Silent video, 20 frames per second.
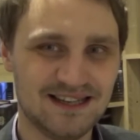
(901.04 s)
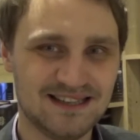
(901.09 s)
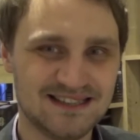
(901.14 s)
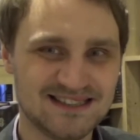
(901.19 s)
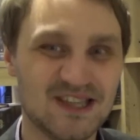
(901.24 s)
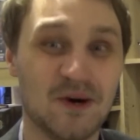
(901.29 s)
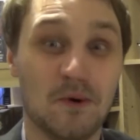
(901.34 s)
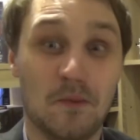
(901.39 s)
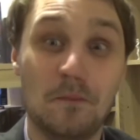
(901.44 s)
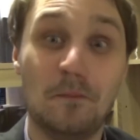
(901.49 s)

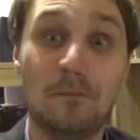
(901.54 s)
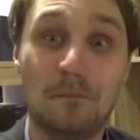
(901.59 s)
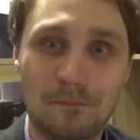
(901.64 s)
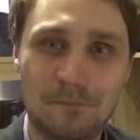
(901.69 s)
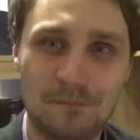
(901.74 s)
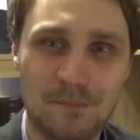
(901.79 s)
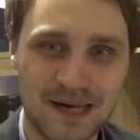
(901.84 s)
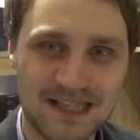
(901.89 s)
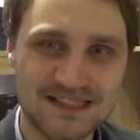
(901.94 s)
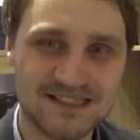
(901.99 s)
So
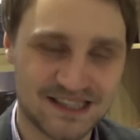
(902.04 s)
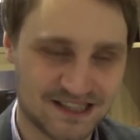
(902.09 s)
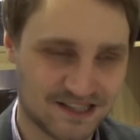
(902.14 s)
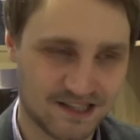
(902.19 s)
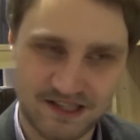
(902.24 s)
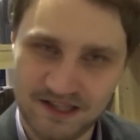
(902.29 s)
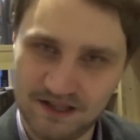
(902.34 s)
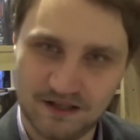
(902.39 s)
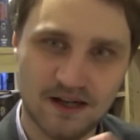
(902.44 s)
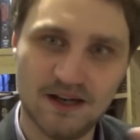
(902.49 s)

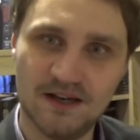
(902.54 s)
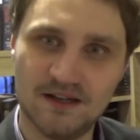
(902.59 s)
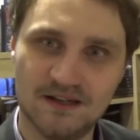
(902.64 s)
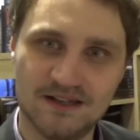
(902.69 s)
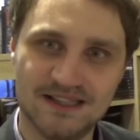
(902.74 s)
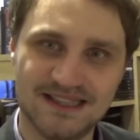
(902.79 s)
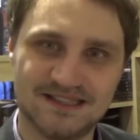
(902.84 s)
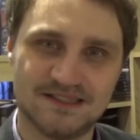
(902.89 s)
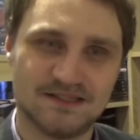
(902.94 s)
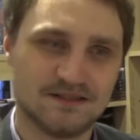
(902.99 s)
basically,
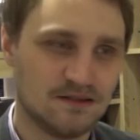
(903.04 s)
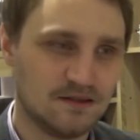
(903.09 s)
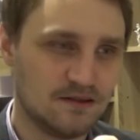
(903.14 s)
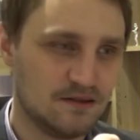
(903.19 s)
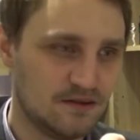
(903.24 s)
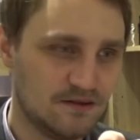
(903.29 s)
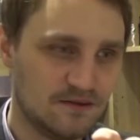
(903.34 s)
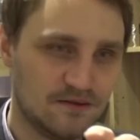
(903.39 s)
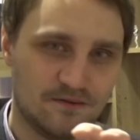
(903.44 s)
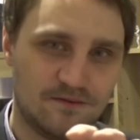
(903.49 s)
it's
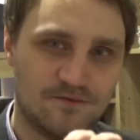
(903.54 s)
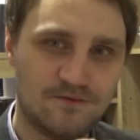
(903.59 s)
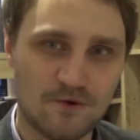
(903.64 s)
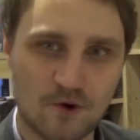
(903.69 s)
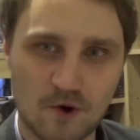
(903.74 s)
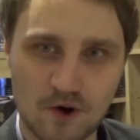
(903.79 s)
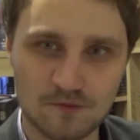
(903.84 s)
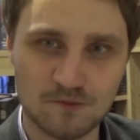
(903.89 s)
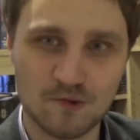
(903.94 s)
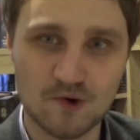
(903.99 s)

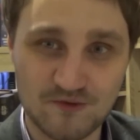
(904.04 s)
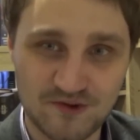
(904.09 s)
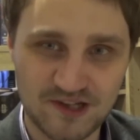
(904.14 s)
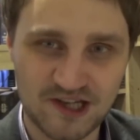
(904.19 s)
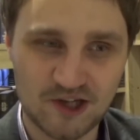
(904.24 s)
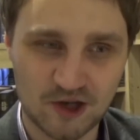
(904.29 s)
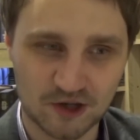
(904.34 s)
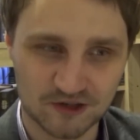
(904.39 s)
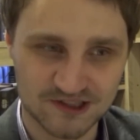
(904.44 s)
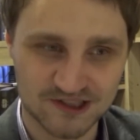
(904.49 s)
4 movie
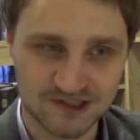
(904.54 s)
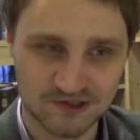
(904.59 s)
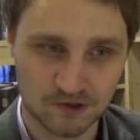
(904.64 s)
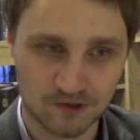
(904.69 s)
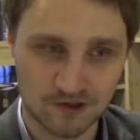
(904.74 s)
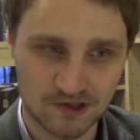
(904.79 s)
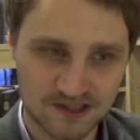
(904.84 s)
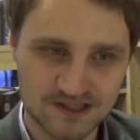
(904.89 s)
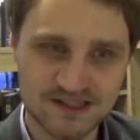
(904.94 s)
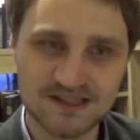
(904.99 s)

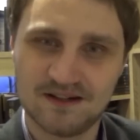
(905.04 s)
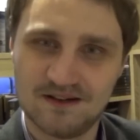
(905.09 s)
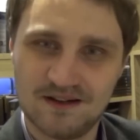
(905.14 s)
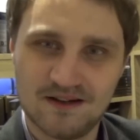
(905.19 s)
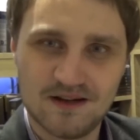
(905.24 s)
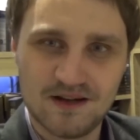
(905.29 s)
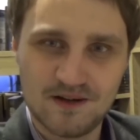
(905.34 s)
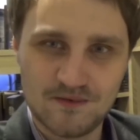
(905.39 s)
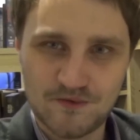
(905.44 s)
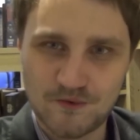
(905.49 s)
connoisseurs,
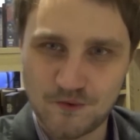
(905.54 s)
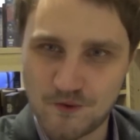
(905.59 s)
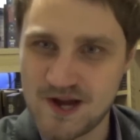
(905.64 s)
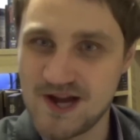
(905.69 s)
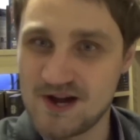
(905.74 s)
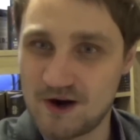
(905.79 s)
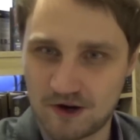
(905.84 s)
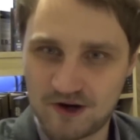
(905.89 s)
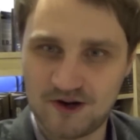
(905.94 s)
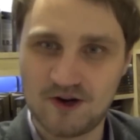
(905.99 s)
3 are